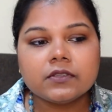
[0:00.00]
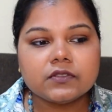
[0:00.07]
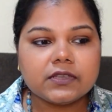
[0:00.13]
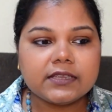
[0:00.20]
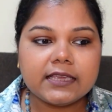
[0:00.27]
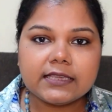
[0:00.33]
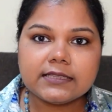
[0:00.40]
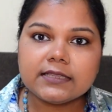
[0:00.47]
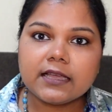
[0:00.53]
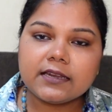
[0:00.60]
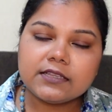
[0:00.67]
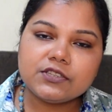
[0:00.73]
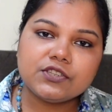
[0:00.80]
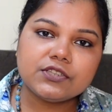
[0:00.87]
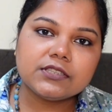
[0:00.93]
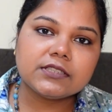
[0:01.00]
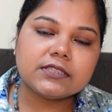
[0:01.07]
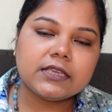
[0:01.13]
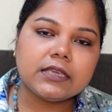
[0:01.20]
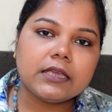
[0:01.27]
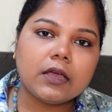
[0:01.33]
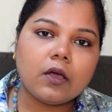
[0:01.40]
So ye sari
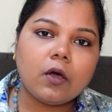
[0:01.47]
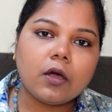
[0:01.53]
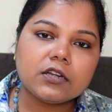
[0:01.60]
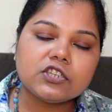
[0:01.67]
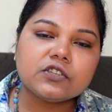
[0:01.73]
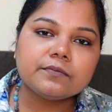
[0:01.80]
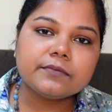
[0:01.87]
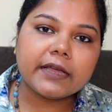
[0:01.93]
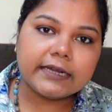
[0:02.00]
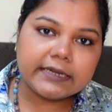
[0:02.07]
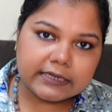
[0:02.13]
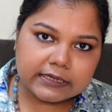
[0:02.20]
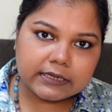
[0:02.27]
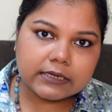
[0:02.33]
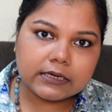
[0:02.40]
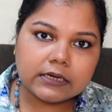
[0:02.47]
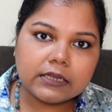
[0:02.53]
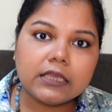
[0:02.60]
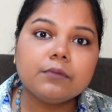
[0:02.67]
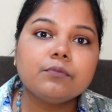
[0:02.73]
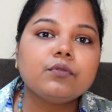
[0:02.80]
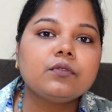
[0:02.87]
cheeze
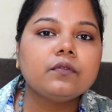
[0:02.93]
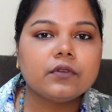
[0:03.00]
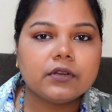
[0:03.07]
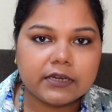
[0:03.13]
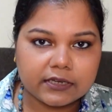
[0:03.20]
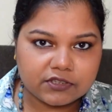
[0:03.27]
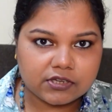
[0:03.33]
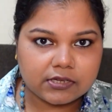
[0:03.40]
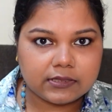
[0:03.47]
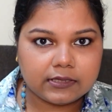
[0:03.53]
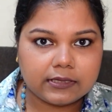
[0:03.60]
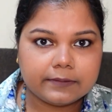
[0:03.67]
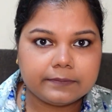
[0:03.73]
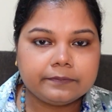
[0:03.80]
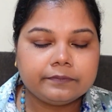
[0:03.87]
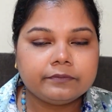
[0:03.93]
automatically improve hone lag jati hai.